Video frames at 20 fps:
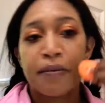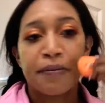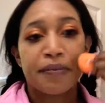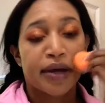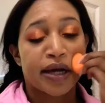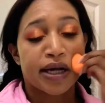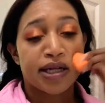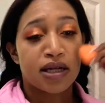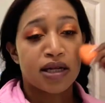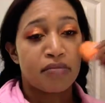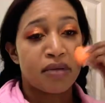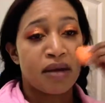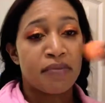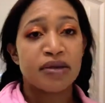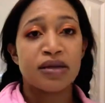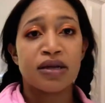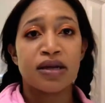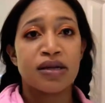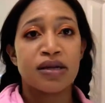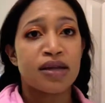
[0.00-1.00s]
Like I said, maybe
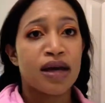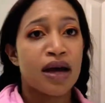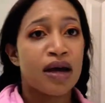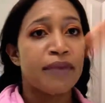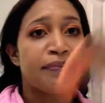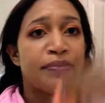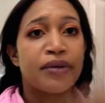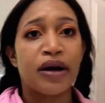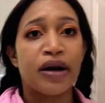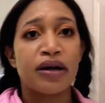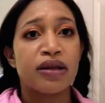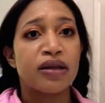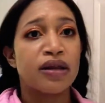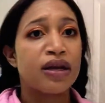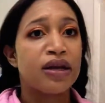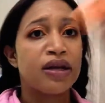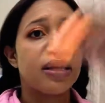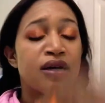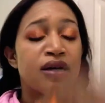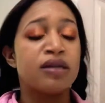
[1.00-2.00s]
it's because of that hypnotic thing
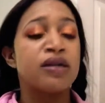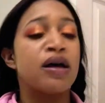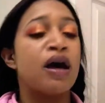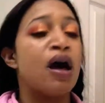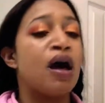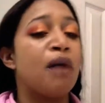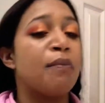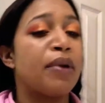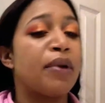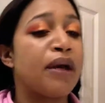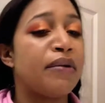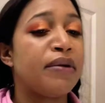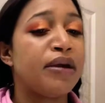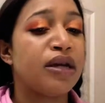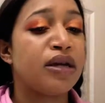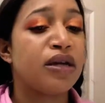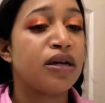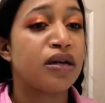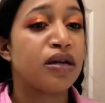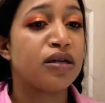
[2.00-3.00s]
he does. But I
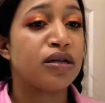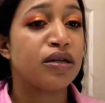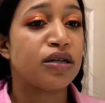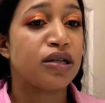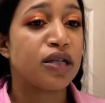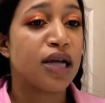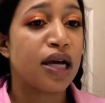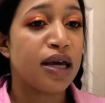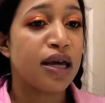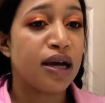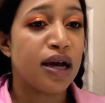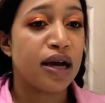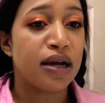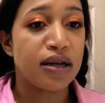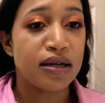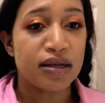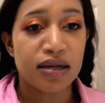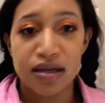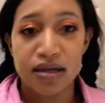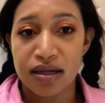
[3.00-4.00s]
mean, Jackie
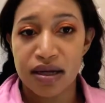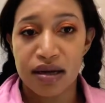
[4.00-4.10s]
Aina does a